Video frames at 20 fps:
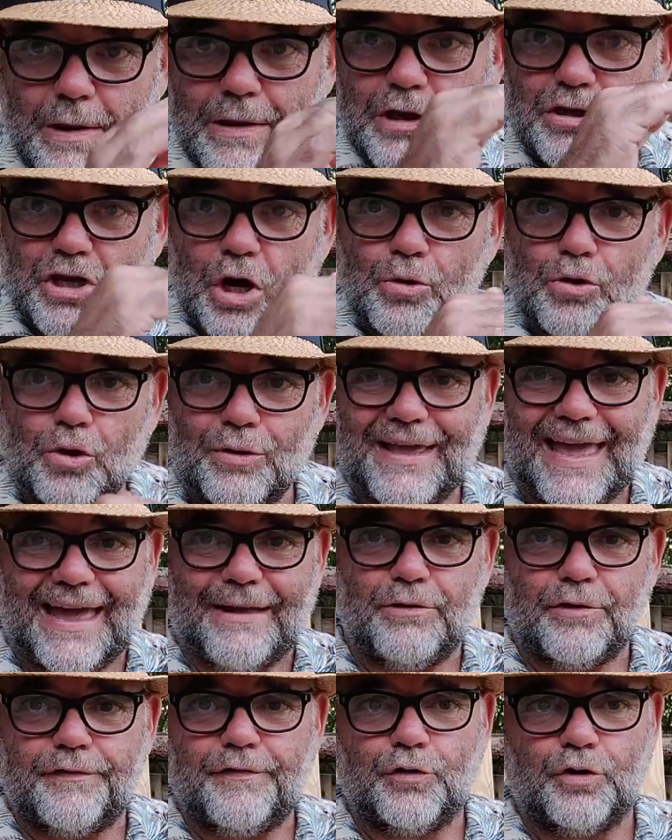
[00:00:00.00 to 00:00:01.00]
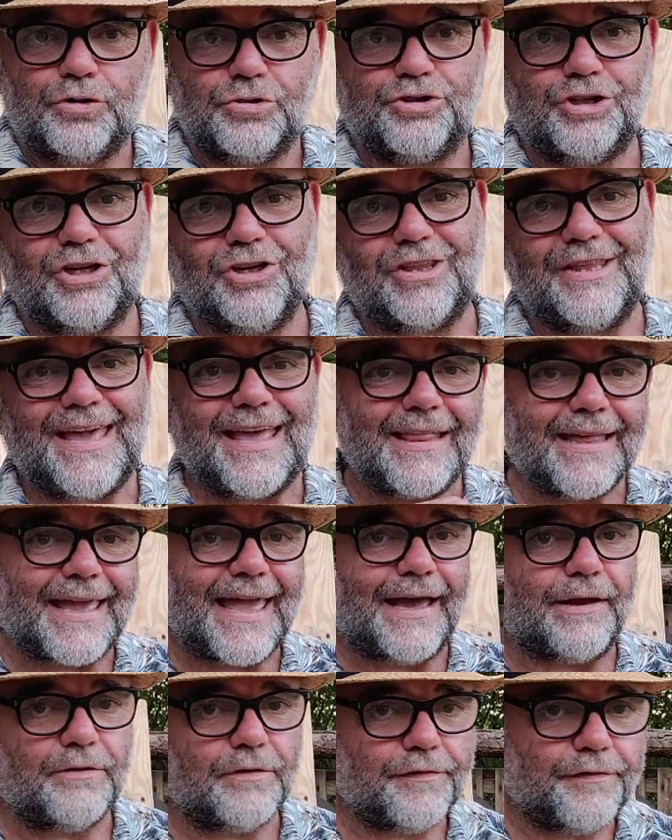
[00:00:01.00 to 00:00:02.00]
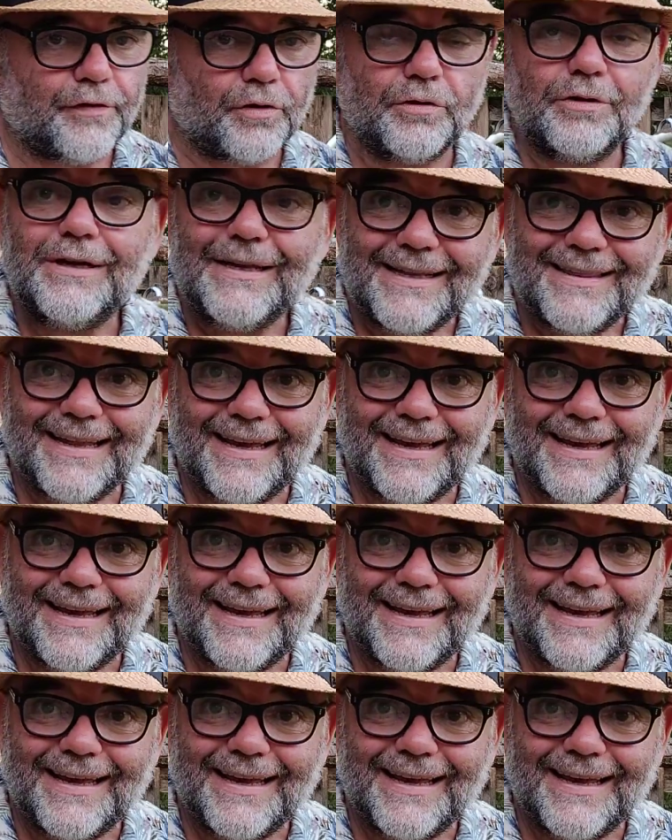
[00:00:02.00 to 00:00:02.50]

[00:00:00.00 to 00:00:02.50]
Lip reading: a whole load of counterfoils. You've got the yellow counterfoil,